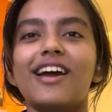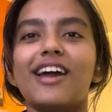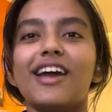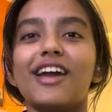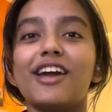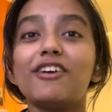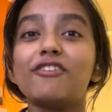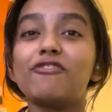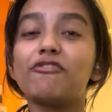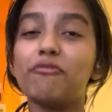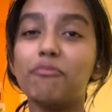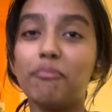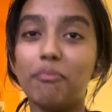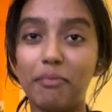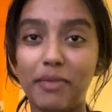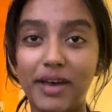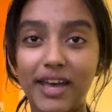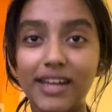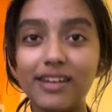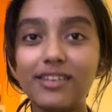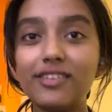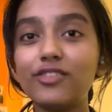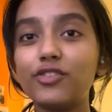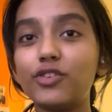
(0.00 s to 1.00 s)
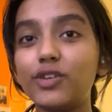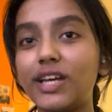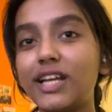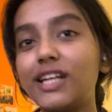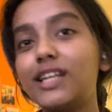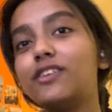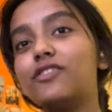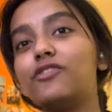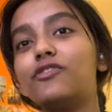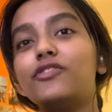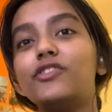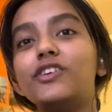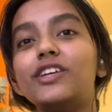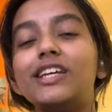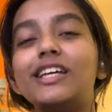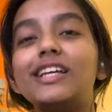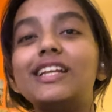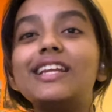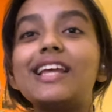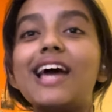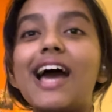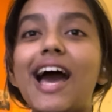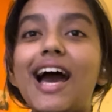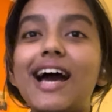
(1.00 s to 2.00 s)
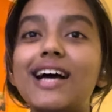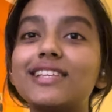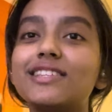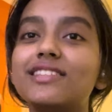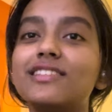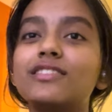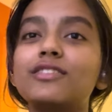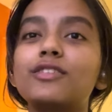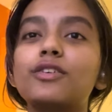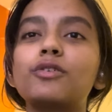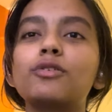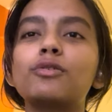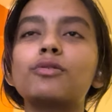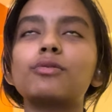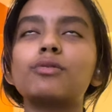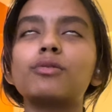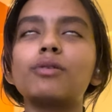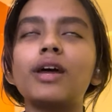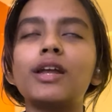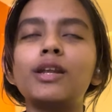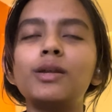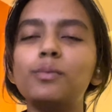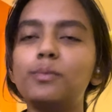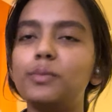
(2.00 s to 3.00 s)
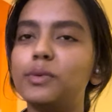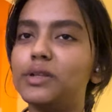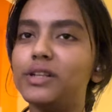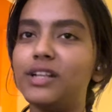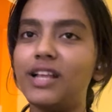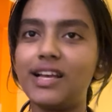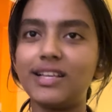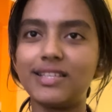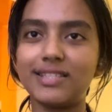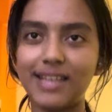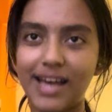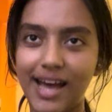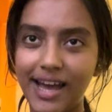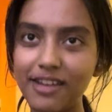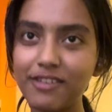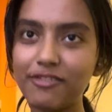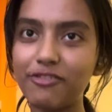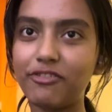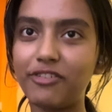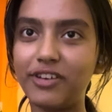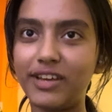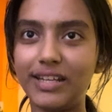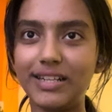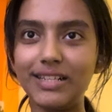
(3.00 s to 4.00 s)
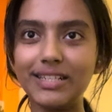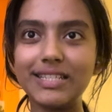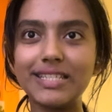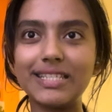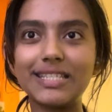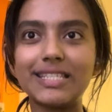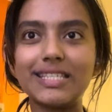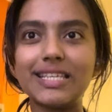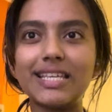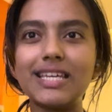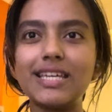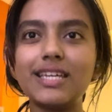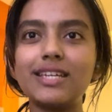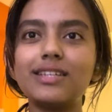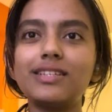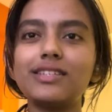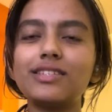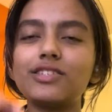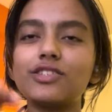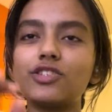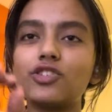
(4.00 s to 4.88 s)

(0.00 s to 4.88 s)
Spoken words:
If men really feel as incredible as I felt seeing